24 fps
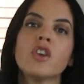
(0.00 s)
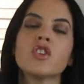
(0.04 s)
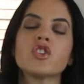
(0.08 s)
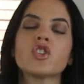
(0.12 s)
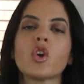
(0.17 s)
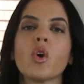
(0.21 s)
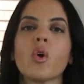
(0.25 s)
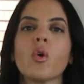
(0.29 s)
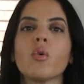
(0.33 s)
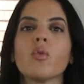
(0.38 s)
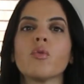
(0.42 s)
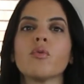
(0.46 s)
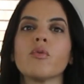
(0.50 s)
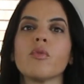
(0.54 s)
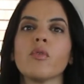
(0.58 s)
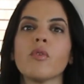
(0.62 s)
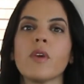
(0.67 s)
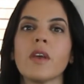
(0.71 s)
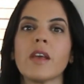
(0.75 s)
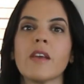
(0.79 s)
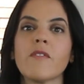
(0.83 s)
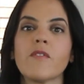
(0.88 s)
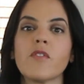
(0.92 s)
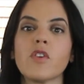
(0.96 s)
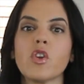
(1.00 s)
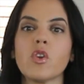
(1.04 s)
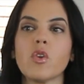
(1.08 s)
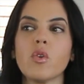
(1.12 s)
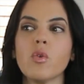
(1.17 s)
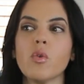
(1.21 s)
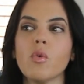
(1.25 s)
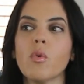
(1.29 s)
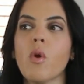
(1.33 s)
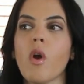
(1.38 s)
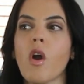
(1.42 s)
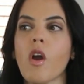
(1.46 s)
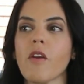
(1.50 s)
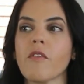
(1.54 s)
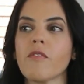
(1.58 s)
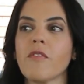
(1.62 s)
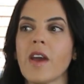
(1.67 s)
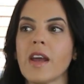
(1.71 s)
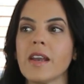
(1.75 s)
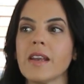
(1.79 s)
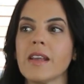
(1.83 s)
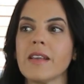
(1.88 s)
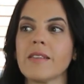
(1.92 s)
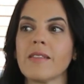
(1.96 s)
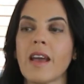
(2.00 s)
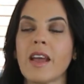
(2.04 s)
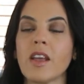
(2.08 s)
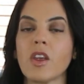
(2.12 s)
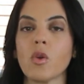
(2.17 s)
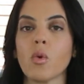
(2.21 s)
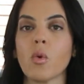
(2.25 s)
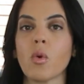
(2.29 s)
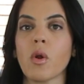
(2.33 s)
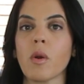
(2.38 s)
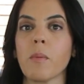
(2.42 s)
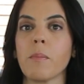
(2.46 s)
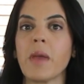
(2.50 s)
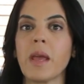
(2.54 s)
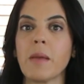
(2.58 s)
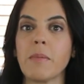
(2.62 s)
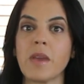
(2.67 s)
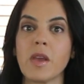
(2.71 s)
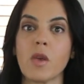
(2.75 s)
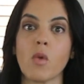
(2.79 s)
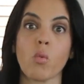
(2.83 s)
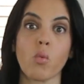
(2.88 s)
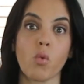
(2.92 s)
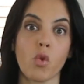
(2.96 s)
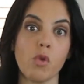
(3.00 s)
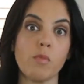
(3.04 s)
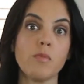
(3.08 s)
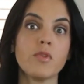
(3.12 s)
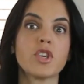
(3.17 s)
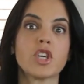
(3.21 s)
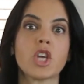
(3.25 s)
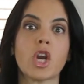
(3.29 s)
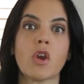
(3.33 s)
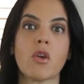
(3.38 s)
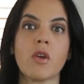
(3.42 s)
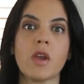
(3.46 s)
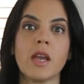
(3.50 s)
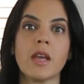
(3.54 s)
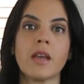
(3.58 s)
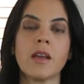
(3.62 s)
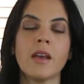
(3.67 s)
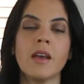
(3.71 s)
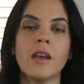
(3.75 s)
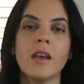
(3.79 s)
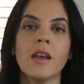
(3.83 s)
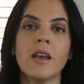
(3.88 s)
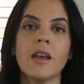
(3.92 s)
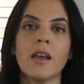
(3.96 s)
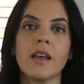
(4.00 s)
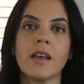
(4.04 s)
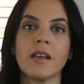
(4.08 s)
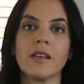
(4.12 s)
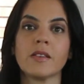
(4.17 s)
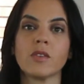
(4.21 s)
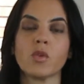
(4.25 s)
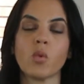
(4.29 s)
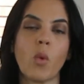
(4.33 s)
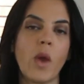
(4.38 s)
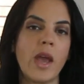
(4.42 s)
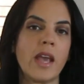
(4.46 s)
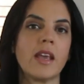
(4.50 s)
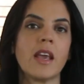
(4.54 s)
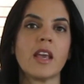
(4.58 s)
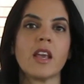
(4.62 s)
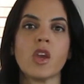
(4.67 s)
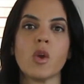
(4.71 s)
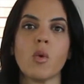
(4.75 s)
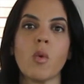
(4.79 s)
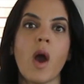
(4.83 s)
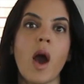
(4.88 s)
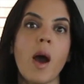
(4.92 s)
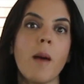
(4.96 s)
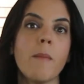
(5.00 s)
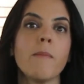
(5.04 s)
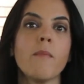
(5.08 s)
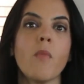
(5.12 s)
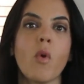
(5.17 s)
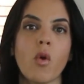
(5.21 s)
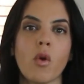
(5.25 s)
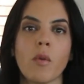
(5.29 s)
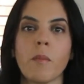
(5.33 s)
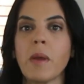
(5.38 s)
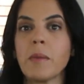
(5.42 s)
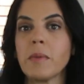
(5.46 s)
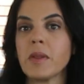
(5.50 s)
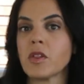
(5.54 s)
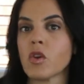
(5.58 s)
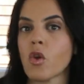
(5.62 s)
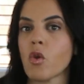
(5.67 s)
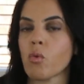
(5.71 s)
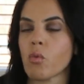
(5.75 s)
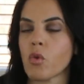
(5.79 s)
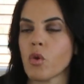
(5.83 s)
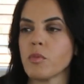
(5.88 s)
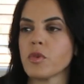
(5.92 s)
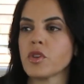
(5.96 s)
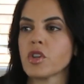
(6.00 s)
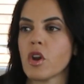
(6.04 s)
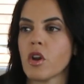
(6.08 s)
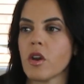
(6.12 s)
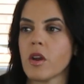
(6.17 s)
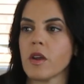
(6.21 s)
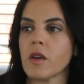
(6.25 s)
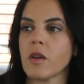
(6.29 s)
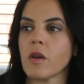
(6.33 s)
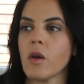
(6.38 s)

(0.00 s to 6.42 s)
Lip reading: So if you are finding that your baby room sharing is waking you up more, maybe they're room sharing